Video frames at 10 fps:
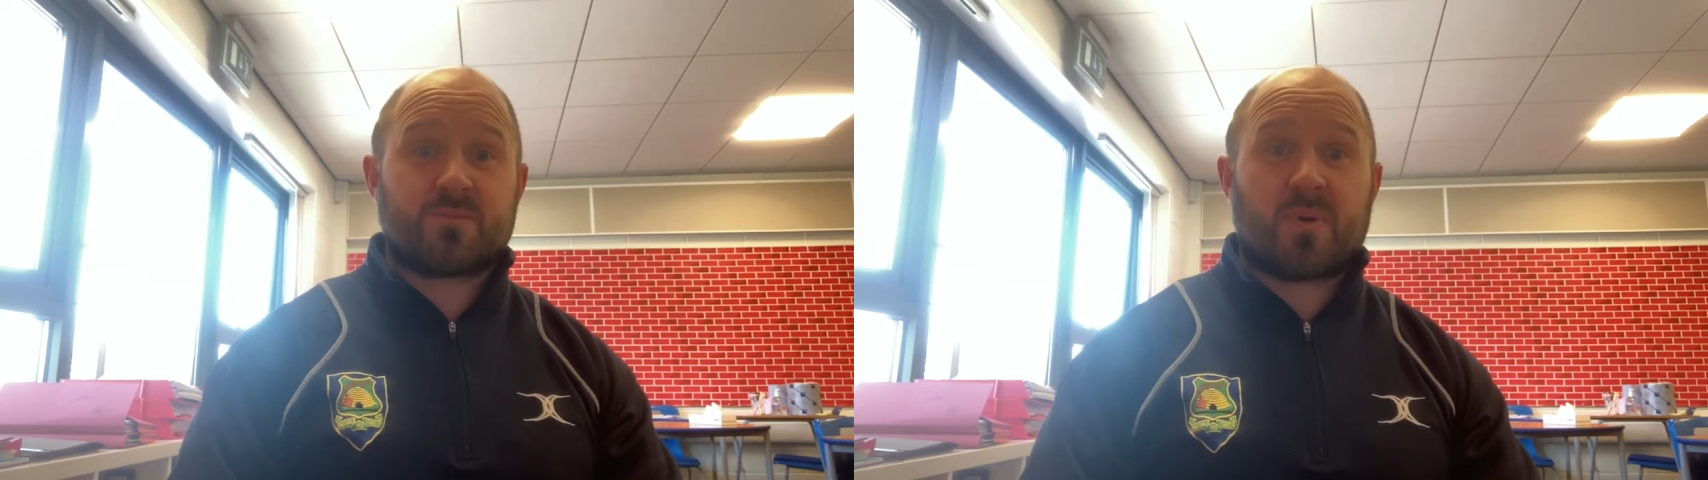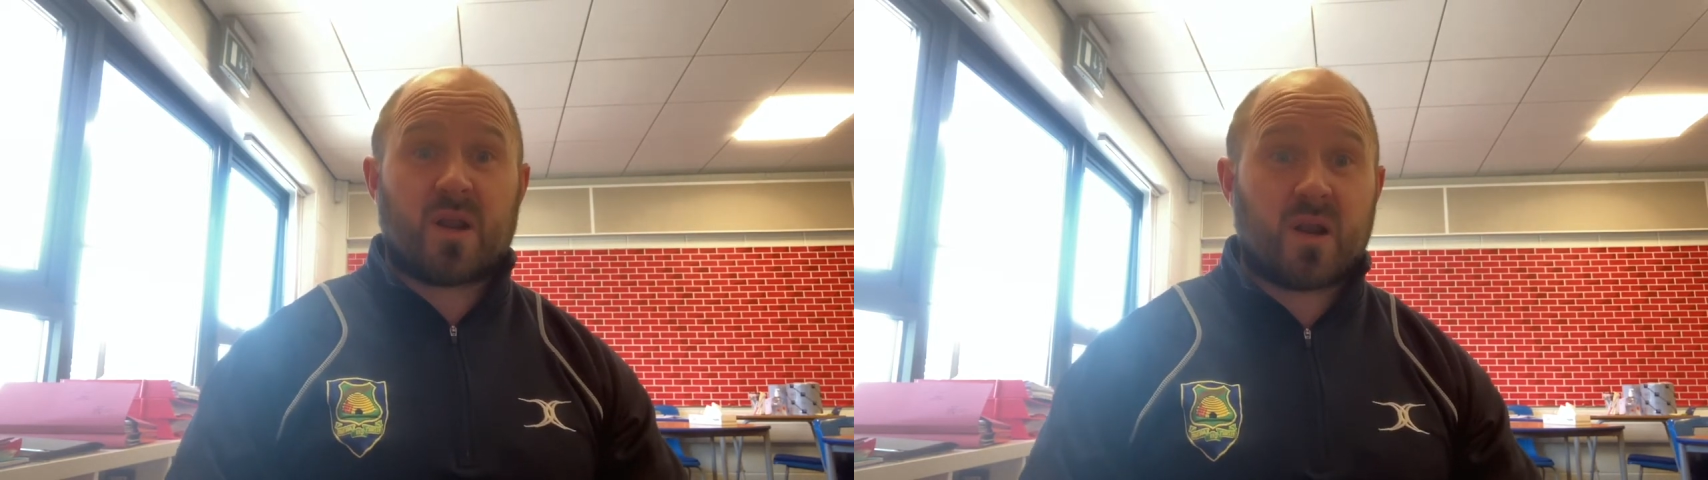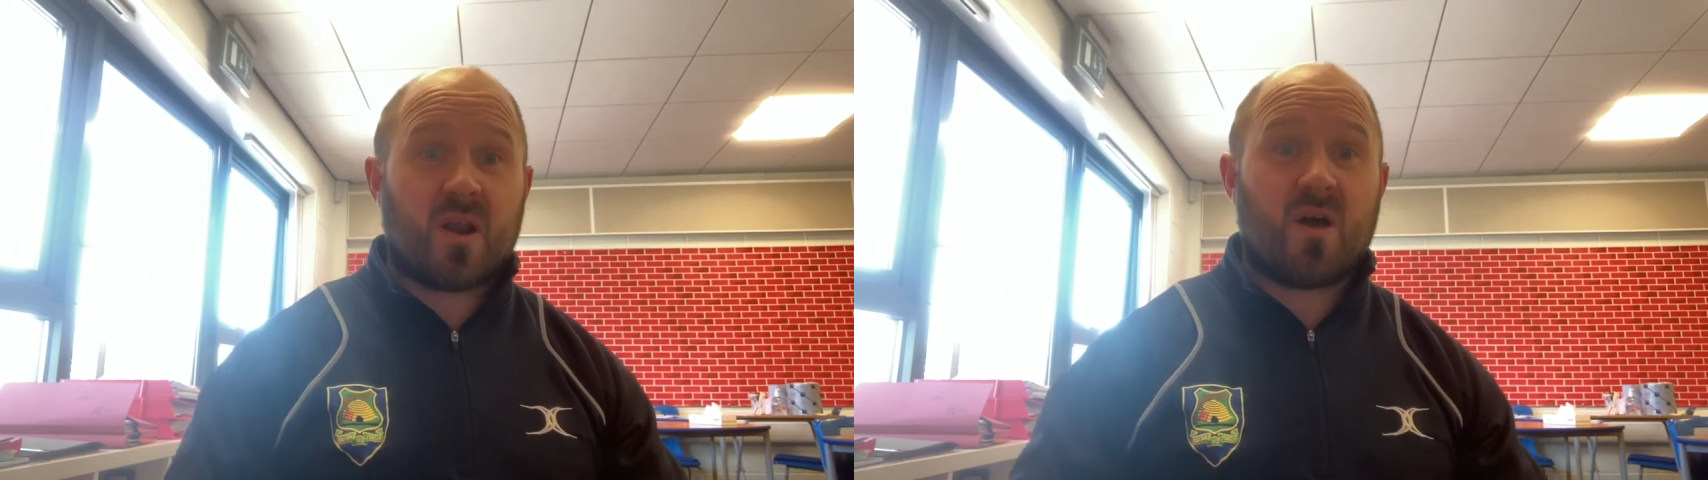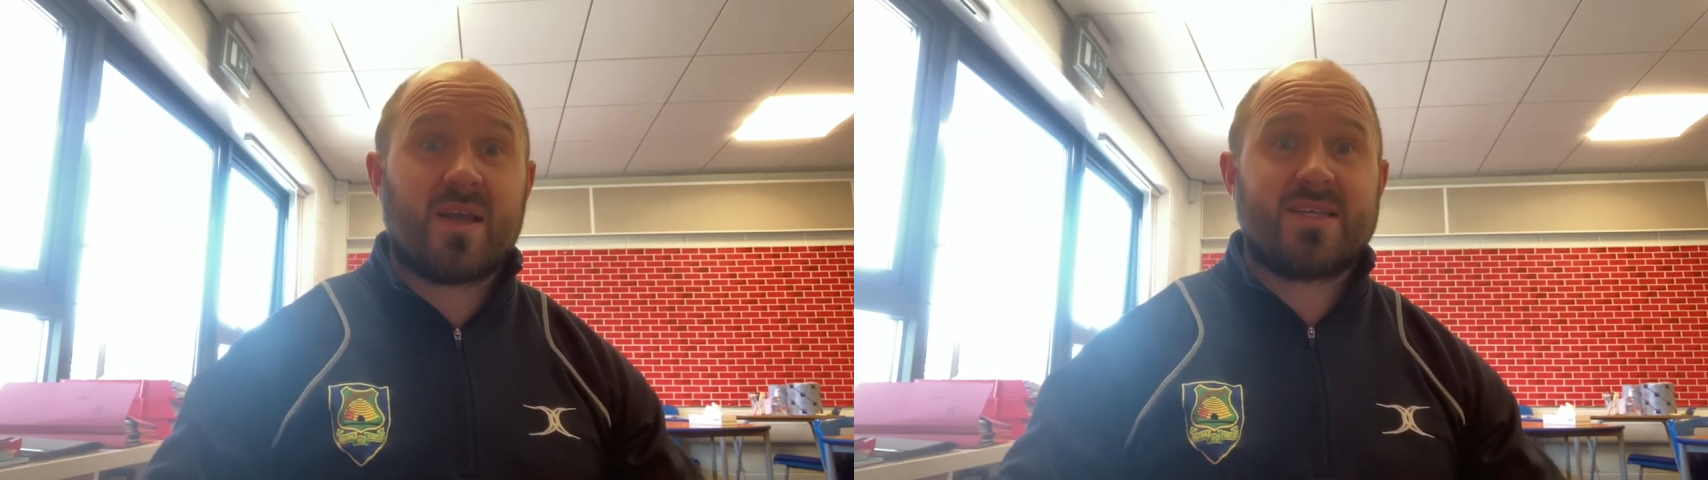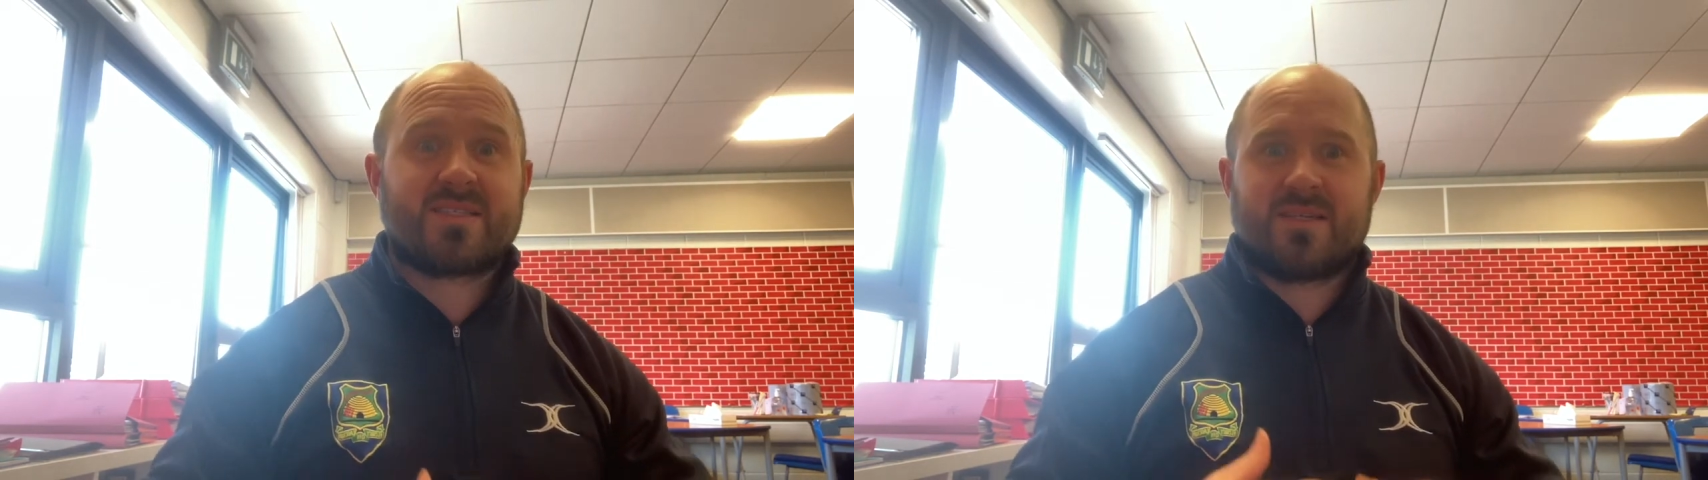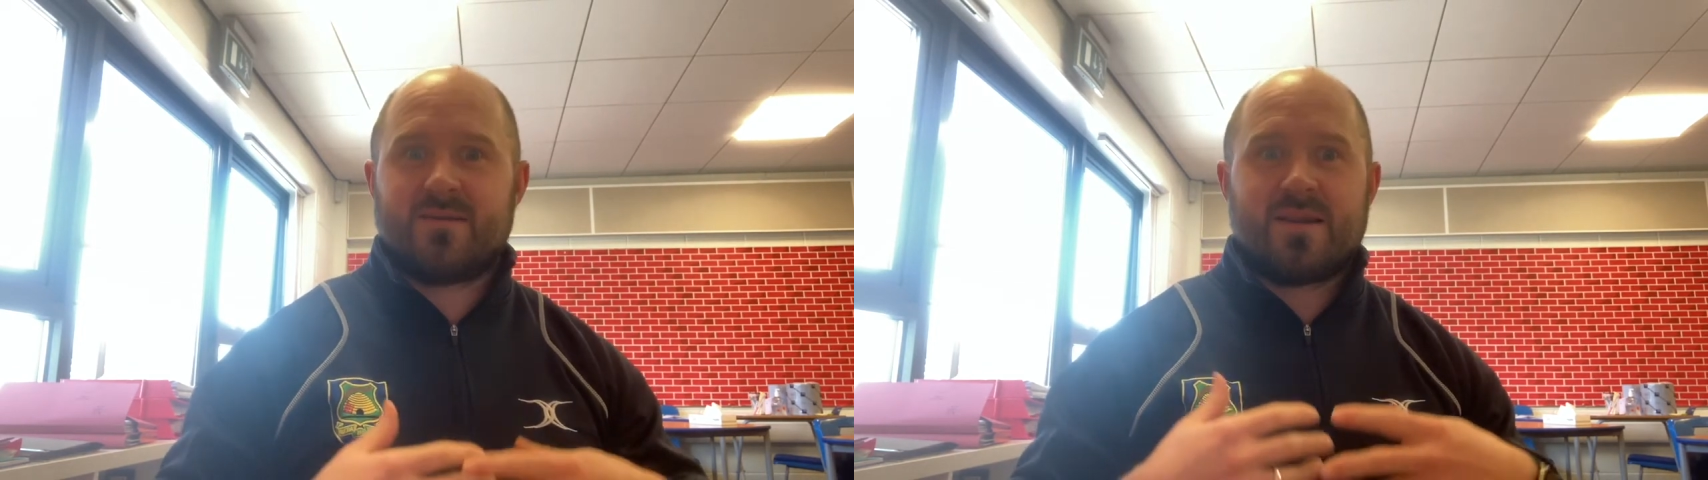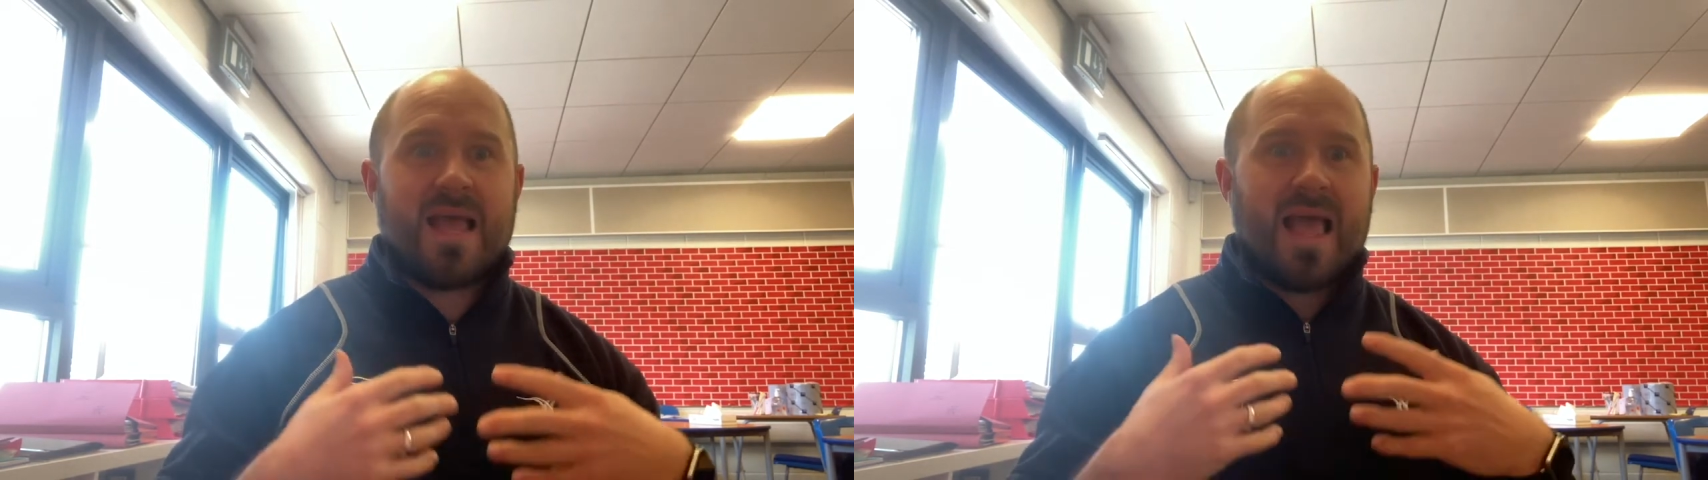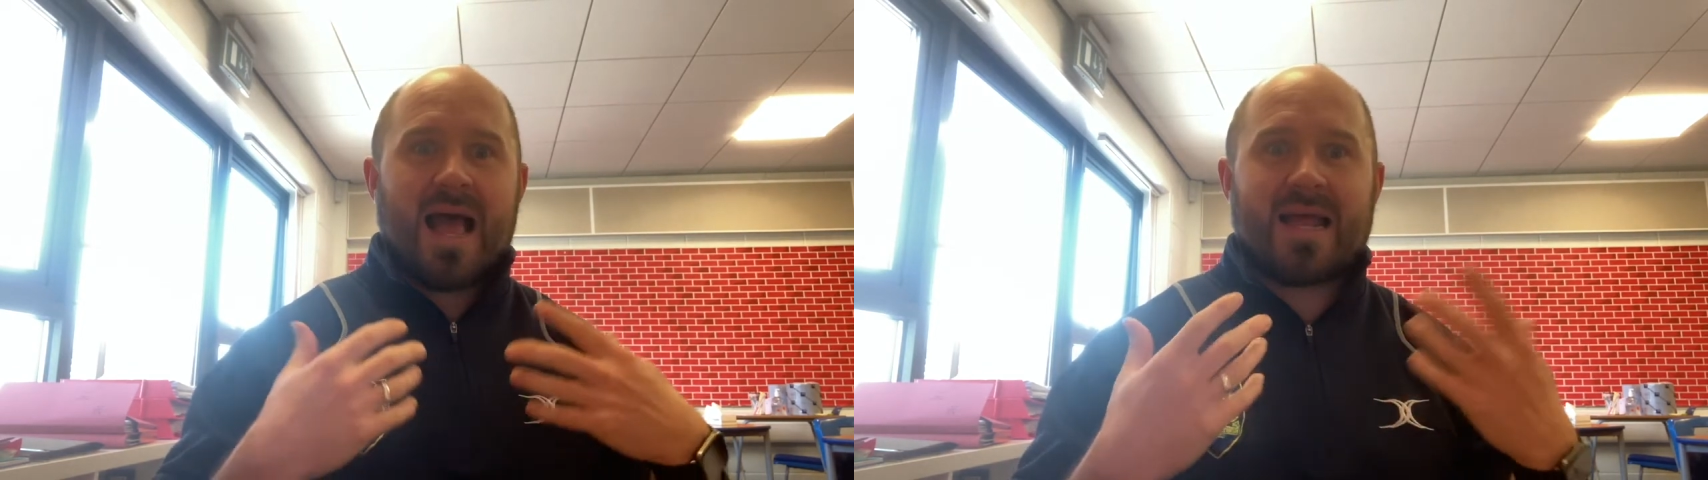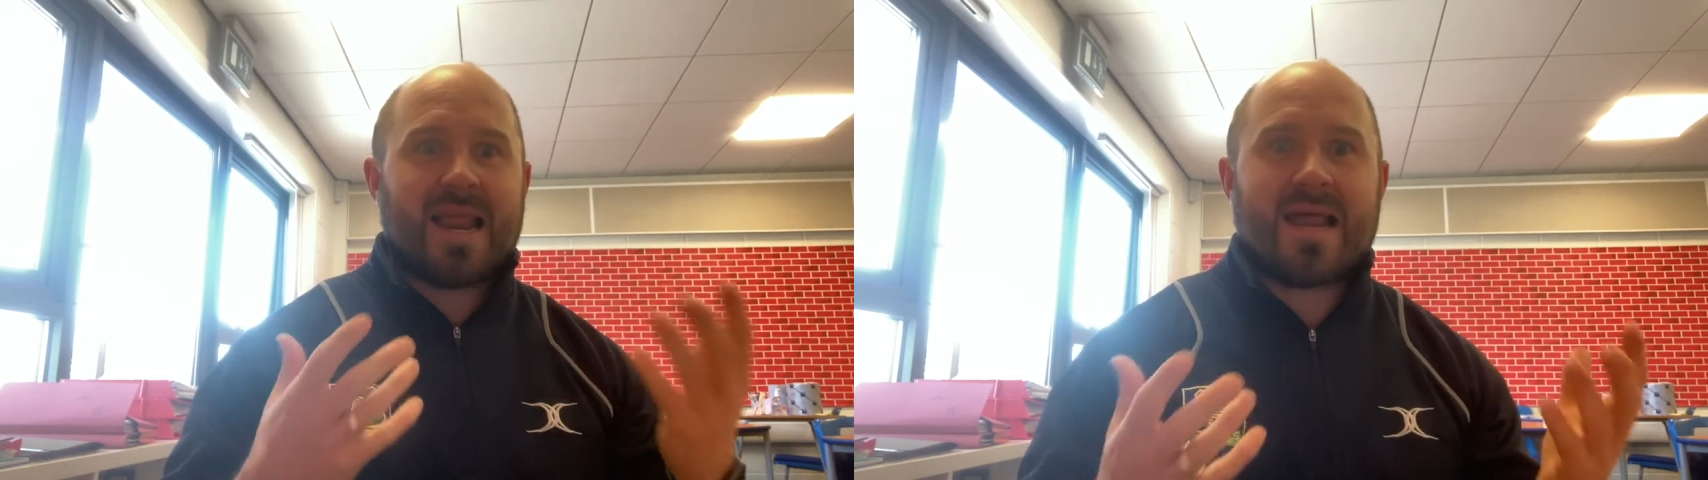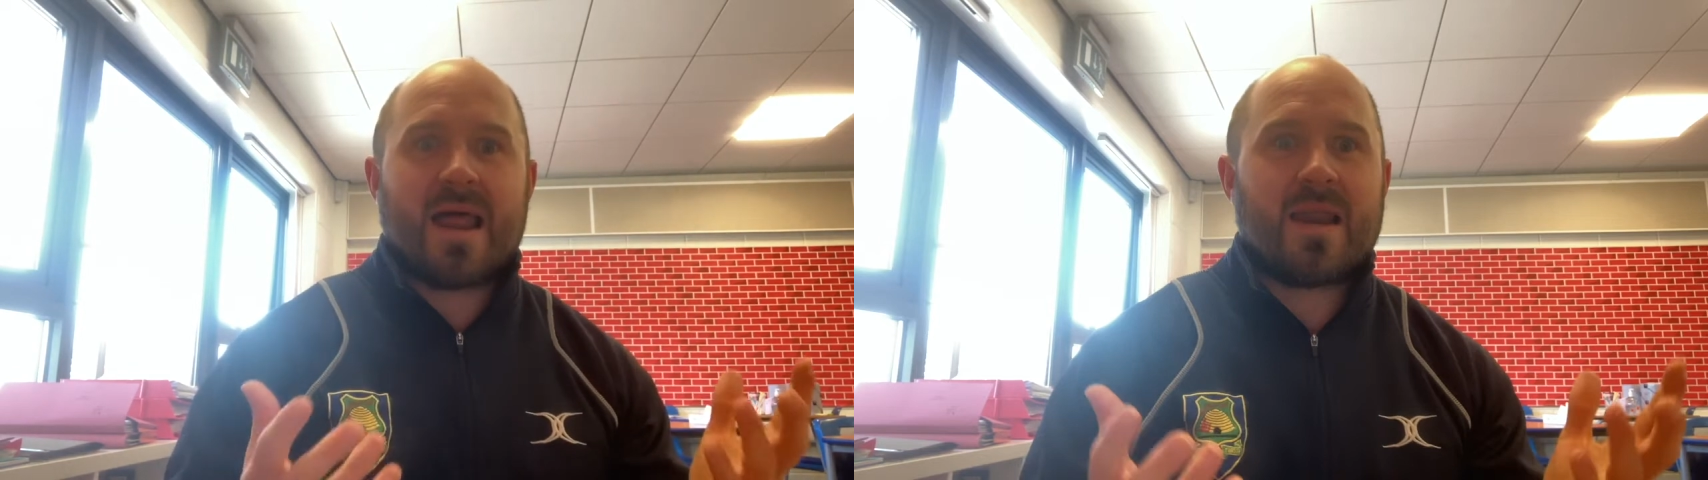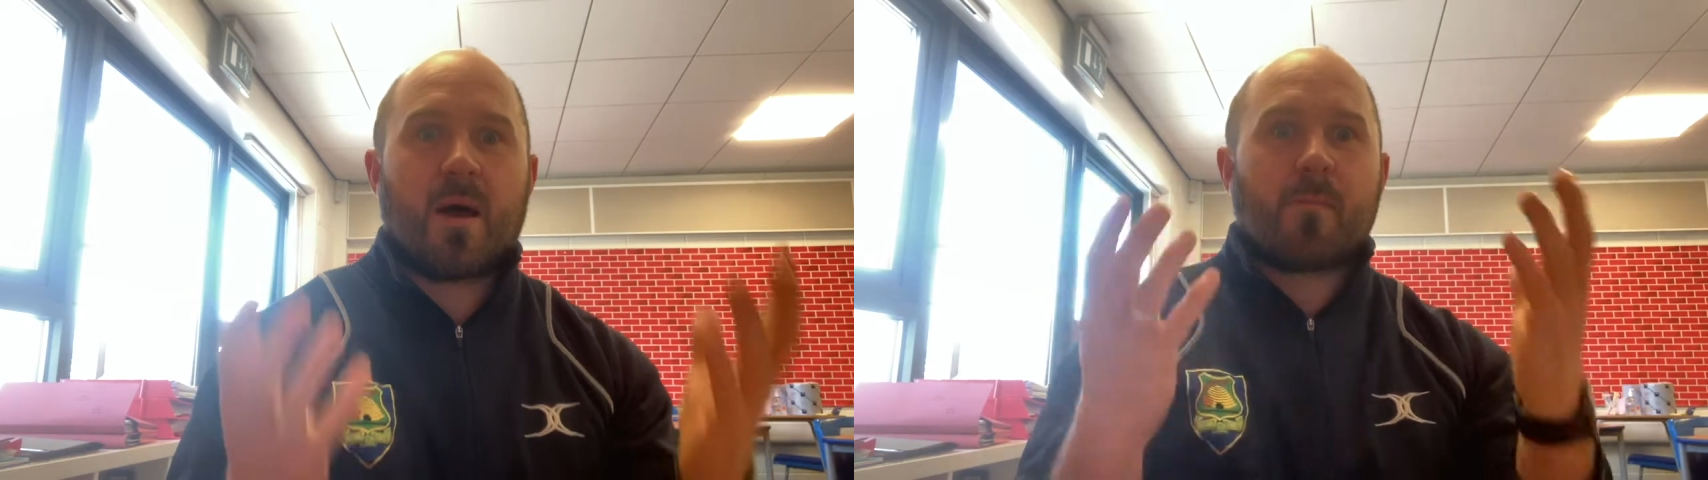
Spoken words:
polite and